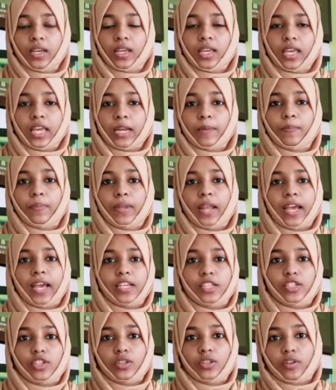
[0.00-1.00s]
can
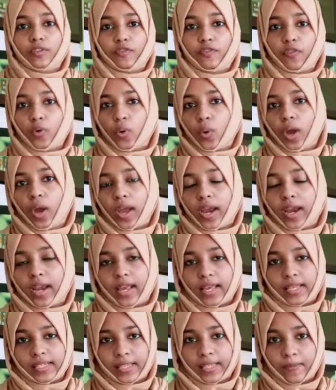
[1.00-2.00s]
apply to the forehead
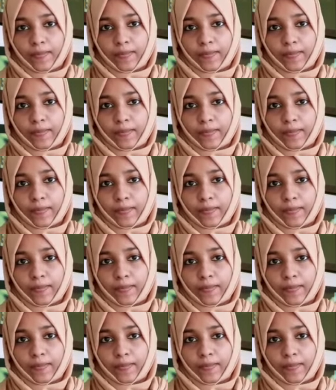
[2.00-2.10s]
as a